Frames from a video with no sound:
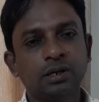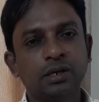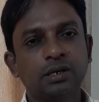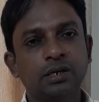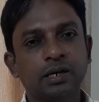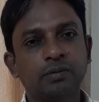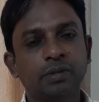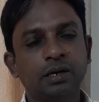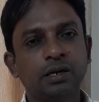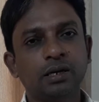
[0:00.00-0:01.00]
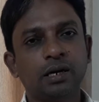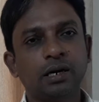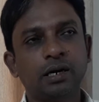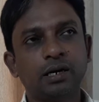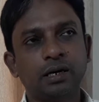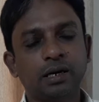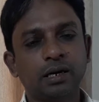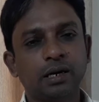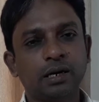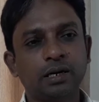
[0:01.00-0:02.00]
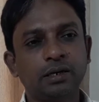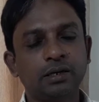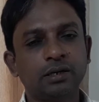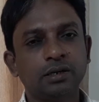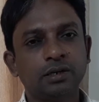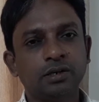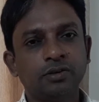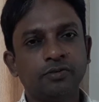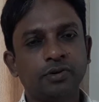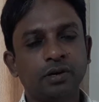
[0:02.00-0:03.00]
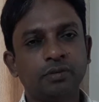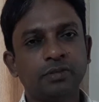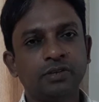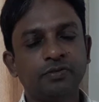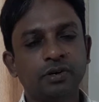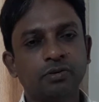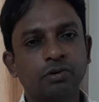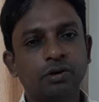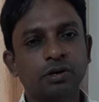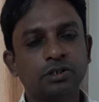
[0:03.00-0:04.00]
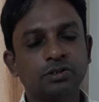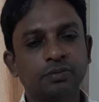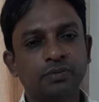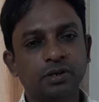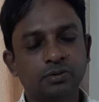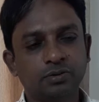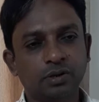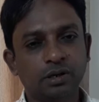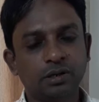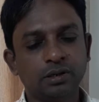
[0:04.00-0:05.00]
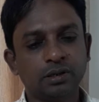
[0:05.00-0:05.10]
It can be earned and learned from different corners of the world.